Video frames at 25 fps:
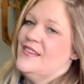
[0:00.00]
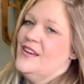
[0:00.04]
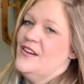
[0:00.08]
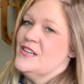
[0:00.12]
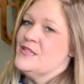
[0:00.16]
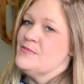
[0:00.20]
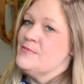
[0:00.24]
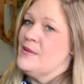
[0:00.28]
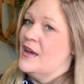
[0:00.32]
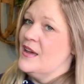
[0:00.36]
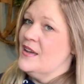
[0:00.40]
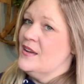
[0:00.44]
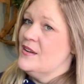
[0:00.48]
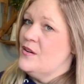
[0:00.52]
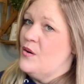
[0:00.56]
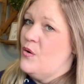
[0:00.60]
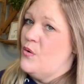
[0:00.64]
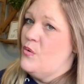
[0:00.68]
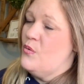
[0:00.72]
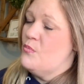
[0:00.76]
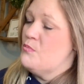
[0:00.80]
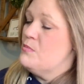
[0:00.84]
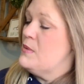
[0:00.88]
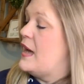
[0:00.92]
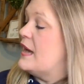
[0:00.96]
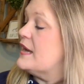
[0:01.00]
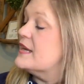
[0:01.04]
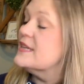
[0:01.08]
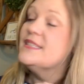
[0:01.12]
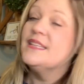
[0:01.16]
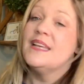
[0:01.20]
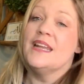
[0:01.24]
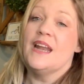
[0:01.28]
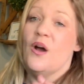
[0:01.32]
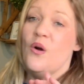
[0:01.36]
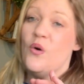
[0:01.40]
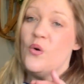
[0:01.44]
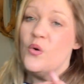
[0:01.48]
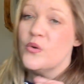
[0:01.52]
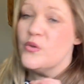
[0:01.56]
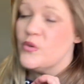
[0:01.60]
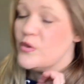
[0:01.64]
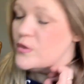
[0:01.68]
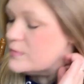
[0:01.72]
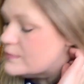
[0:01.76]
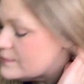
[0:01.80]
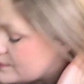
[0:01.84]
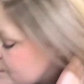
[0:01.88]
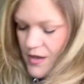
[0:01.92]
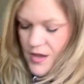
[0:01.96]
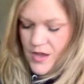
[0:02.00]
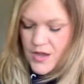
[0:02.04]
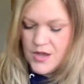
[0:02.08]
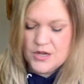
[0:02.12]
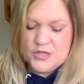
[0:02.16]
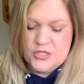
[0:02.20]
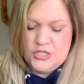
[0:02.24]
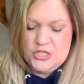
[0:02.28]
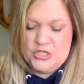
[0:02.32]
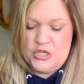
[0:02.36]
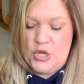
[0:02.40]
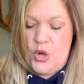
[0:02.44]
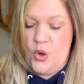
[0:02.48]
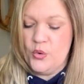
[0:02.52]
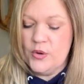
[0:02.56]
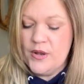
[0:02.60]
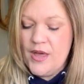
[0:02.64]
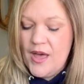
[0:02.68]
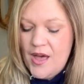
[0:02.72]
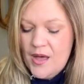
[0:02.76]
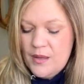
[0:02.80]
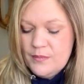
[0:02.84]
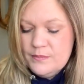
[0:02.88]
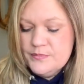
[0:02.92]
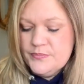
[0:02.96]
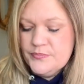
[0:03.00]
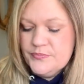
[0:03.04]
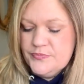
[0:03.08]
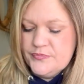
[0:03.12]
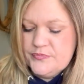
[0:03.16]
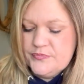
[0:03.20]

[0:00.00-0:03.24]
Here's my micas that I ordered. Just hold up.